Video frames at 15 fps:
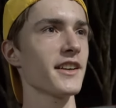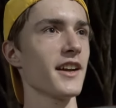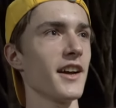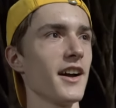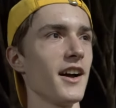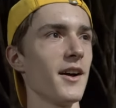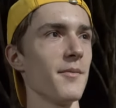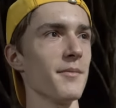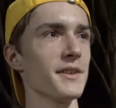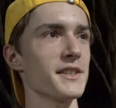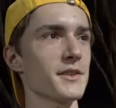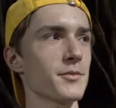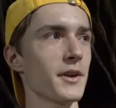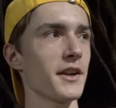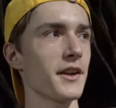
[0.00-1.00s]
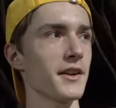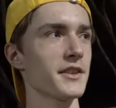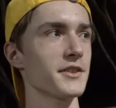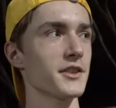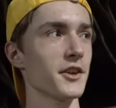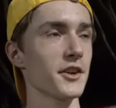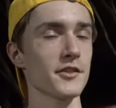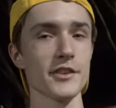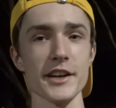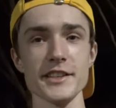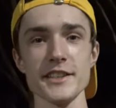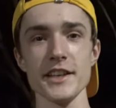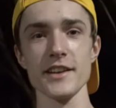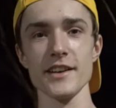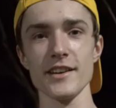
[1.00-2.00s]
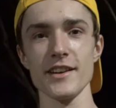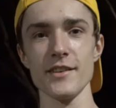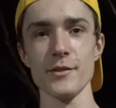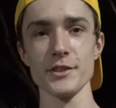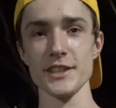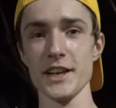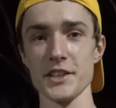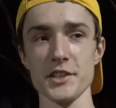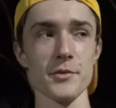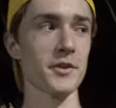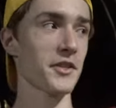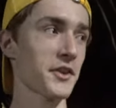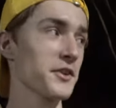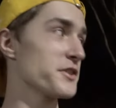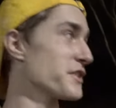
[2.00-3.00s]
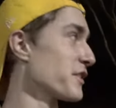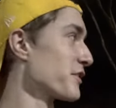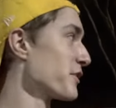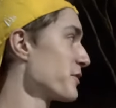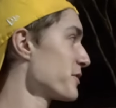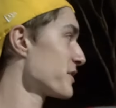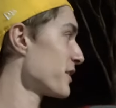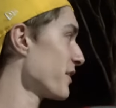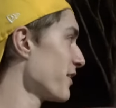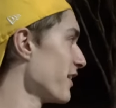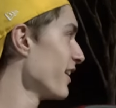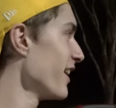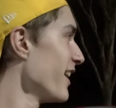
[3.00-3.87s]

Um, it's when I started racing, was actually with the Houston crew, so